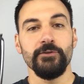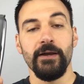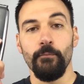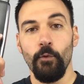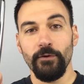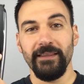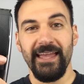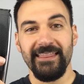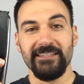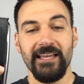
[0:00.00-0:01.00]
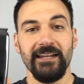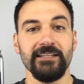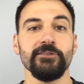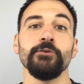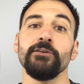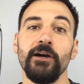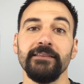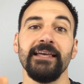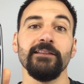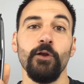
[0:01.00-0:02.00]
You get more length settings so you can
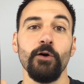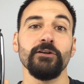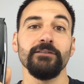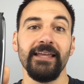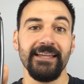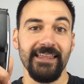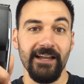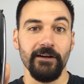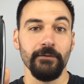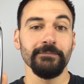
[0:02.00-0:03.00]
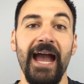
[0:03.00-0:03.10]
cut that longer length hair.